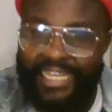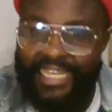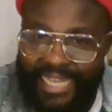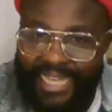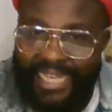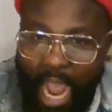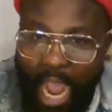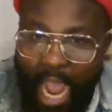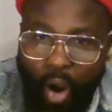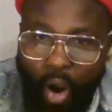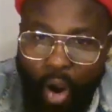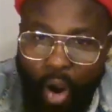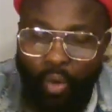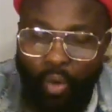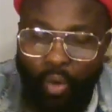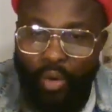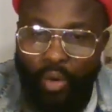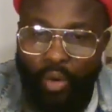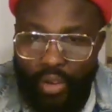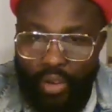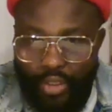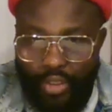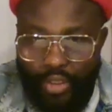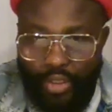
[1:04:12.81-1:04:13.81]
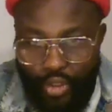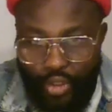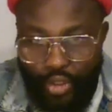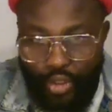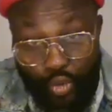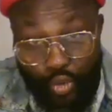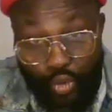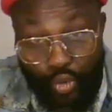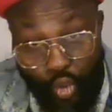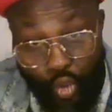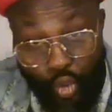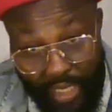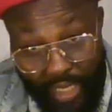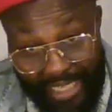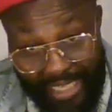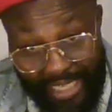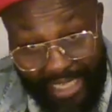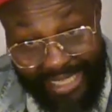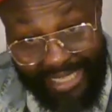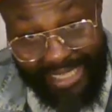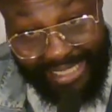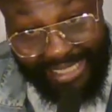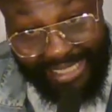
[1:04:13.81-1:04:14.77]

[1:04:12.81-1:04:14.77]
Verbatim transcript: now, do you know that